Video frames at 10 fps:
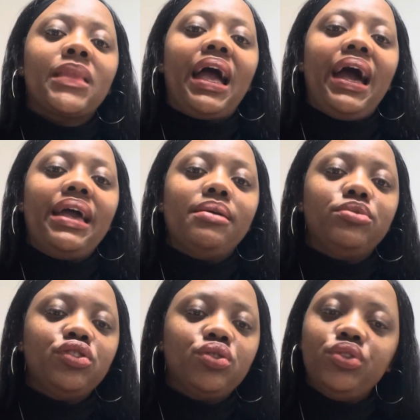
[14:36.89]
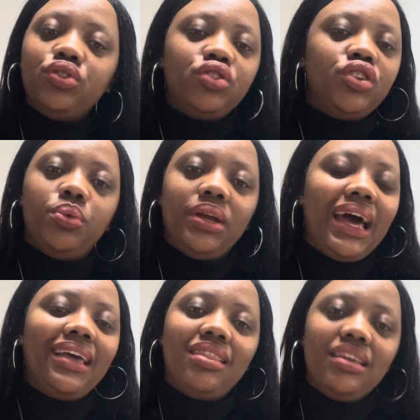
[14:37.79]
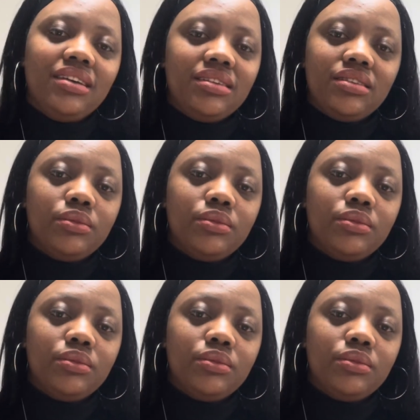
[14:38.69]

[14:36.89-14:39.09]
I am just going to share what I think is